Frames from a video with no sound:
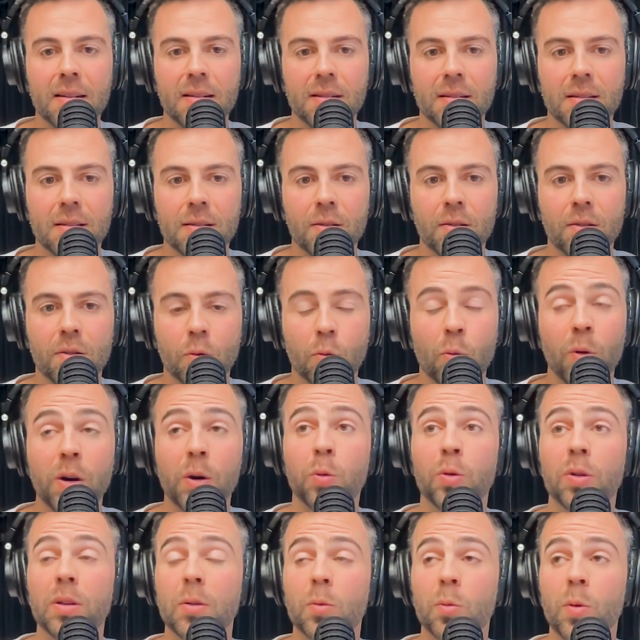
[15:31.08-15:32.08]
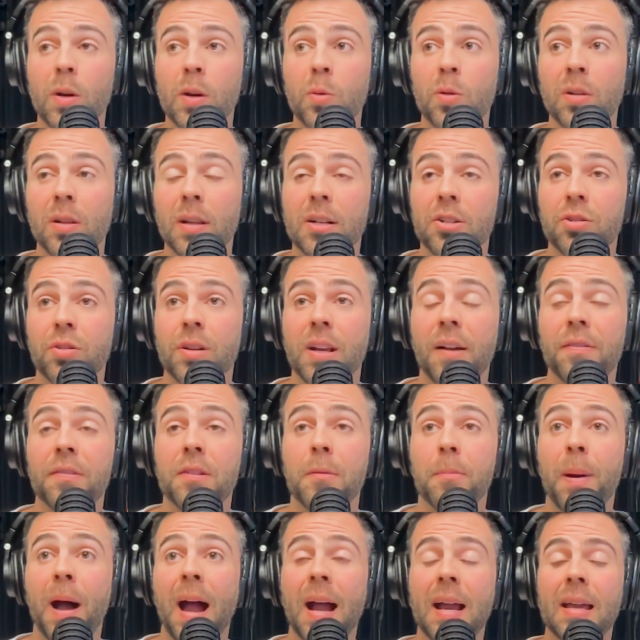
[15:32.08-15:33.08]
And we would literally have to
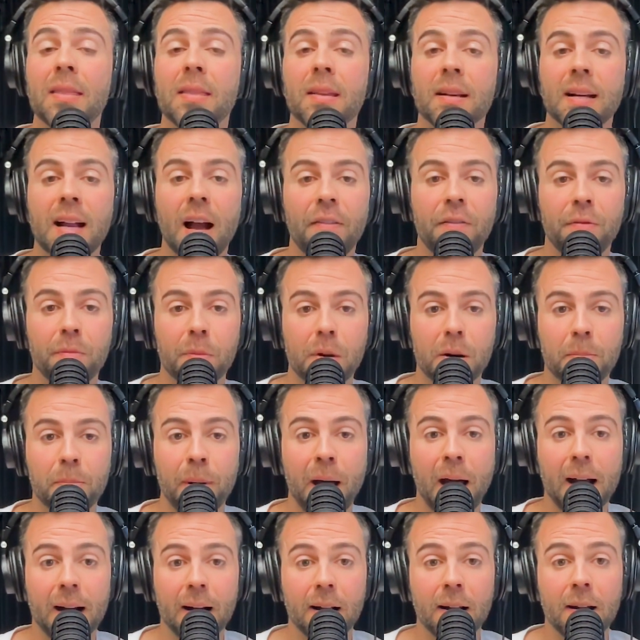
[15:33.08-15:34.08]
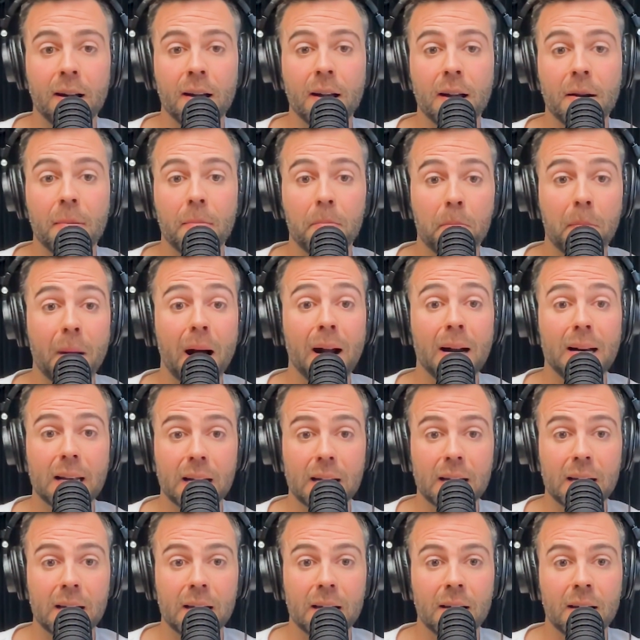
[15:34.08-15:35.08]
pay the government back
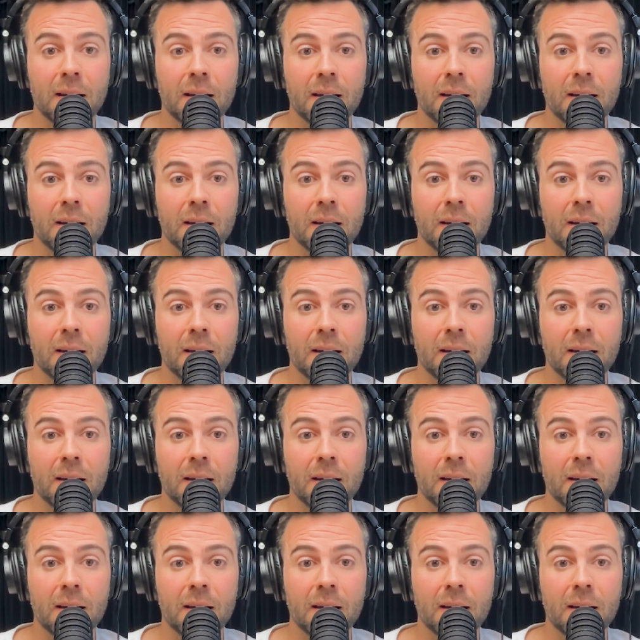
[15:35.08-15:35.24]
money